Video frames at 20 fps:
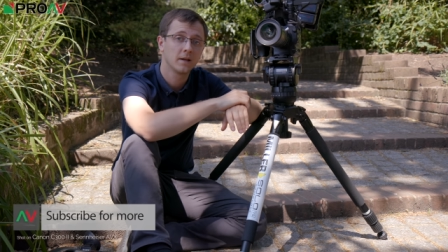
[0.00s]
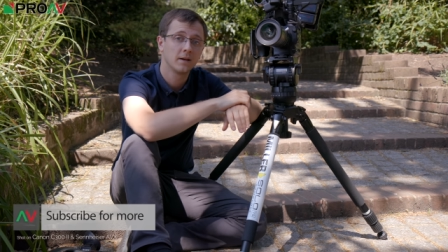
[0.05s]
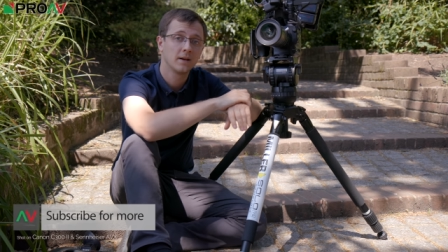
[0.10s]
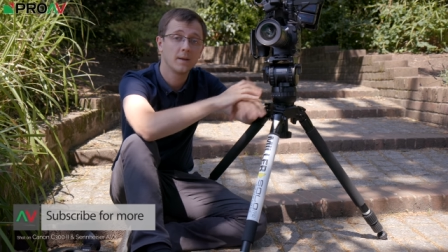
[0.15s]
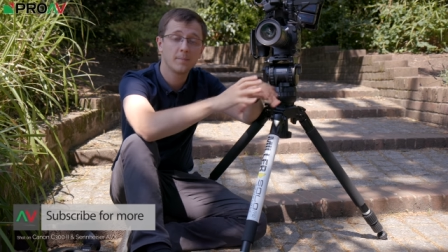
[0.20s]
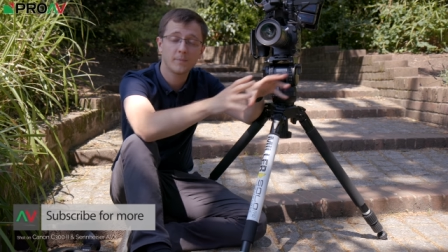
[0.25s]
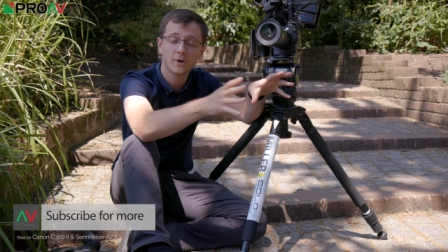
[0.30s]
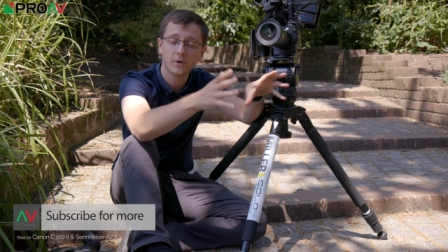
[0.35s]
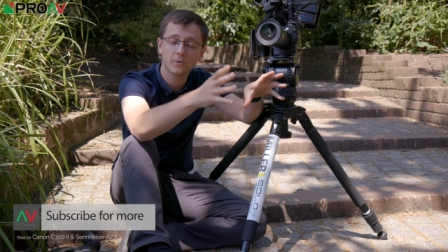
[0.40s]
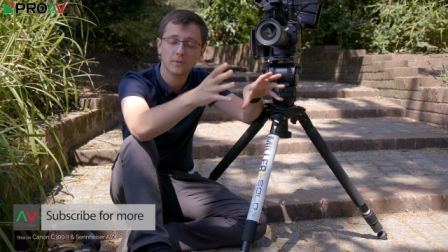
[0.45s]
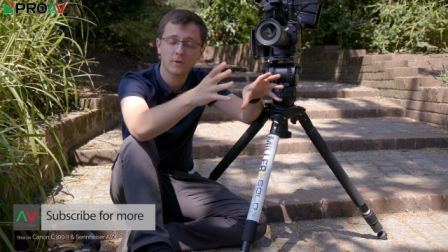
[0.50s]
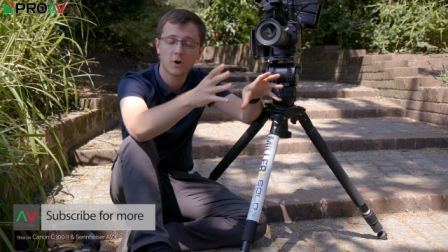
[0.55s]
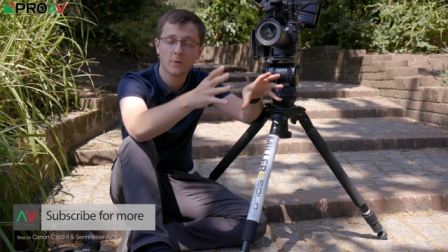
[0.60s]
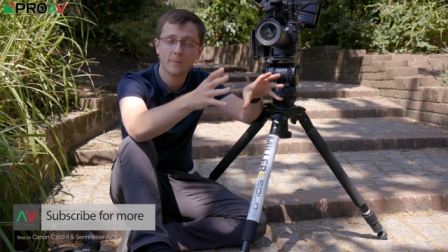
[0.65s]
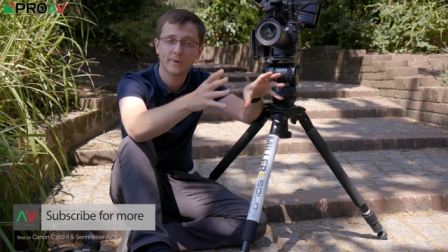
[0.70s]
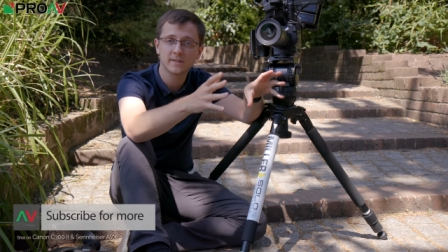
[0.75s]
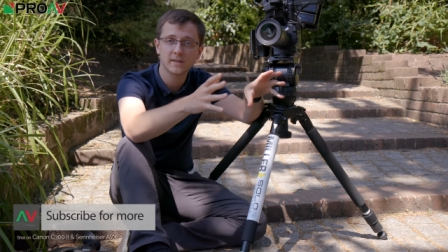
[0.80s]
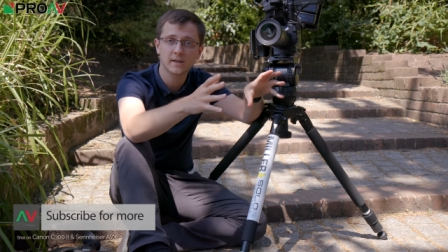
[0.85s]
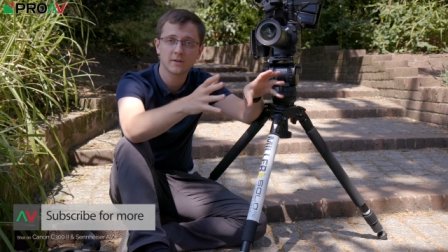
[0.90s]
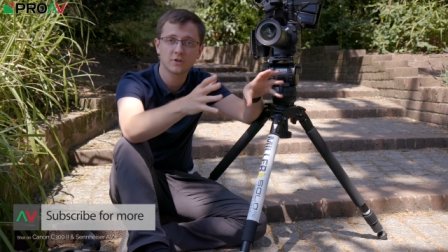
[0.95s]
Let me know in the
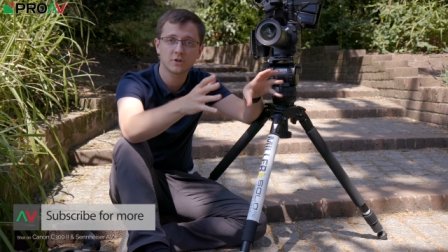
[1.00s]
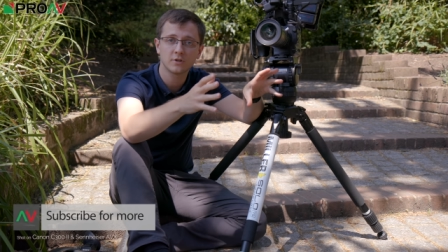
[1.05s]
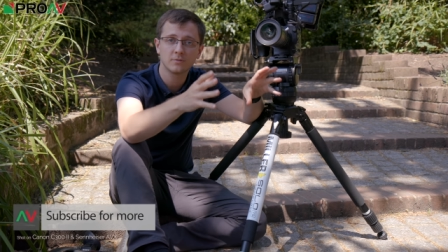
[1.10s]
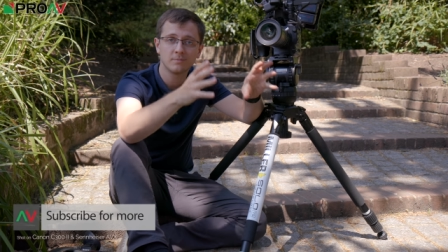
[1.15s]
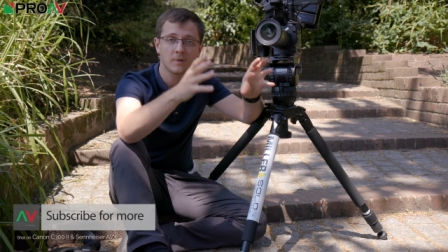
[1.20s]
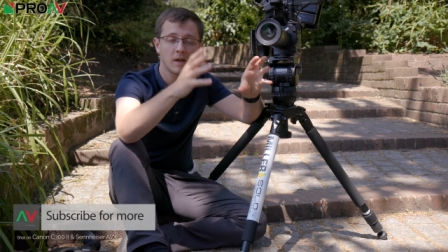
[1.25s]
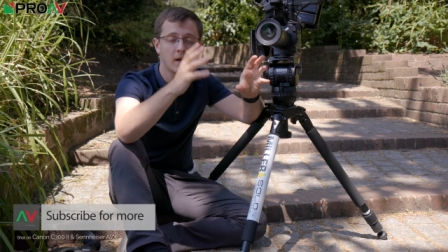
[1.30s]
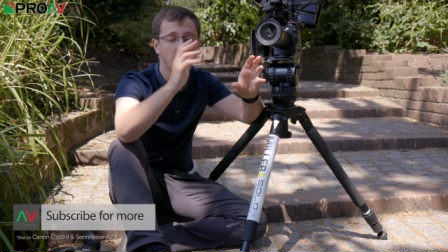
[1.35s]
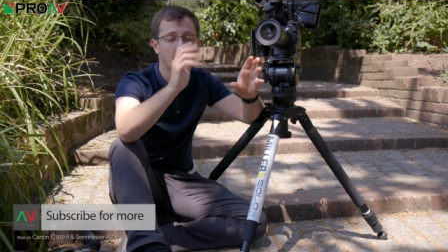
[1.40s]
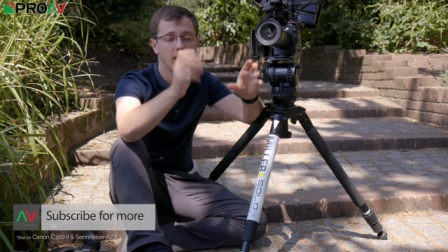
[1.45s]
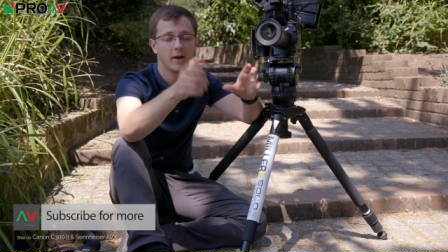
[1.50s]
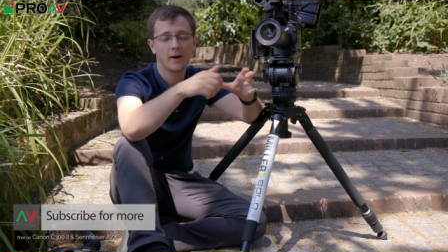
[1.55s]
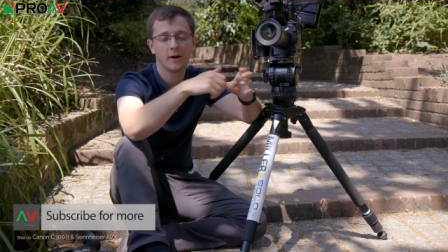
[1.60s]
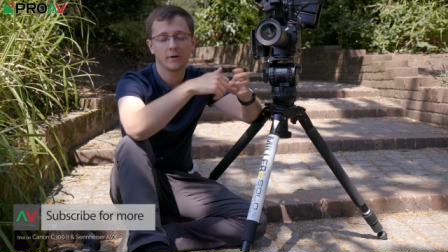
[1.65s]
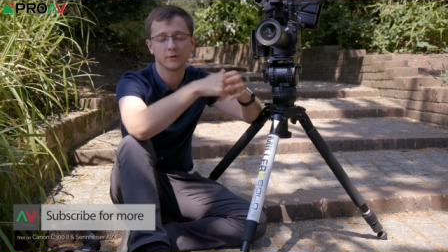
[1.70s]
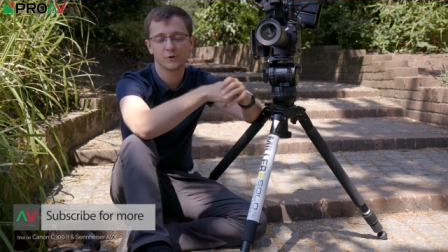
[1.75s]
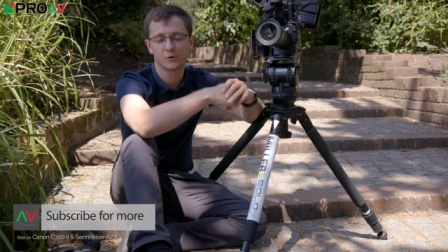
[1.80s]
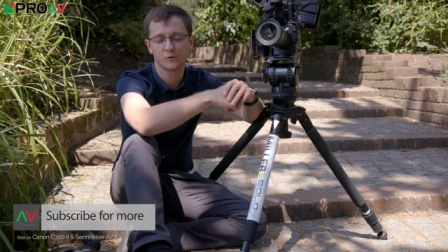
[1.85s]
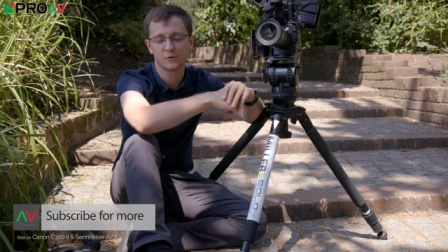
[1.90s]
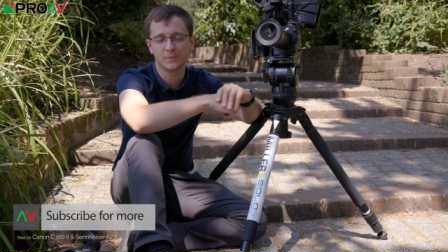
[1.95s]
comment section, and
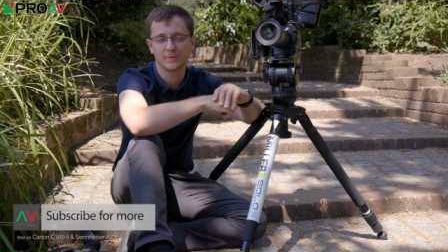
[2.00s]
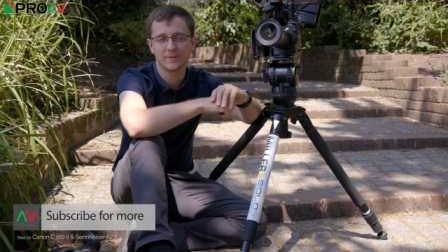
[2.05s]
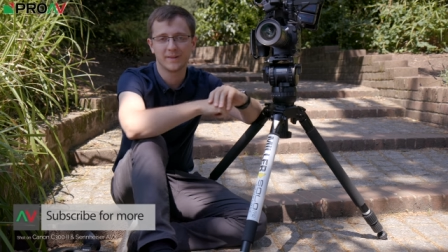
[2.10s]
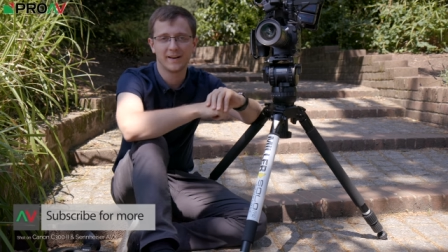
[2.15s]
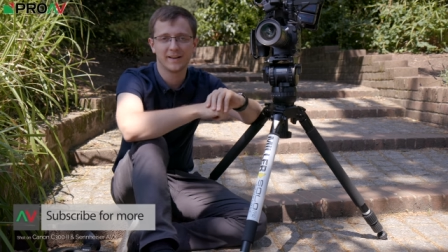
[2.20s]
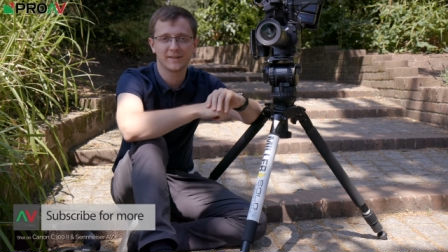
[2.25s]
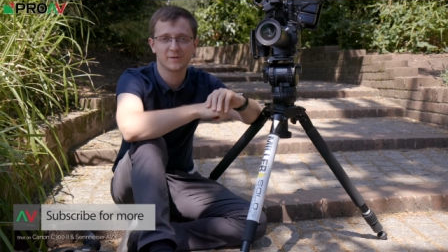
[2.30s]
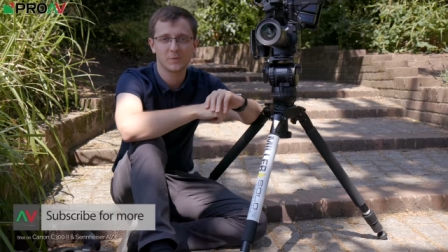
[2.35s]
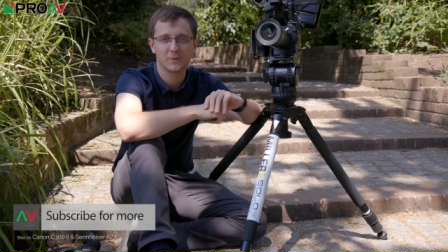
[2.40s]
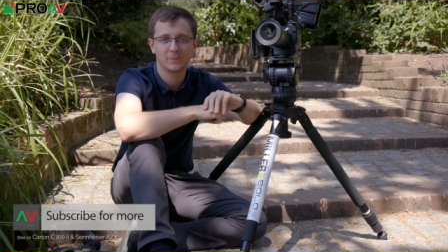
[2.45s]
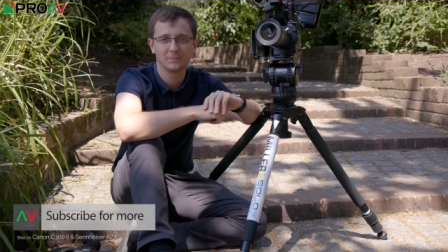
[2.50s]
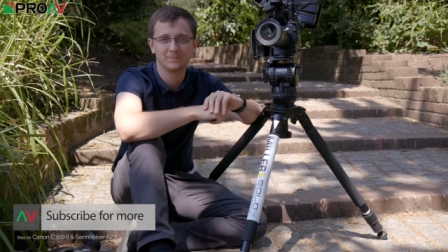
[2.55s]
I'll talk to you in the next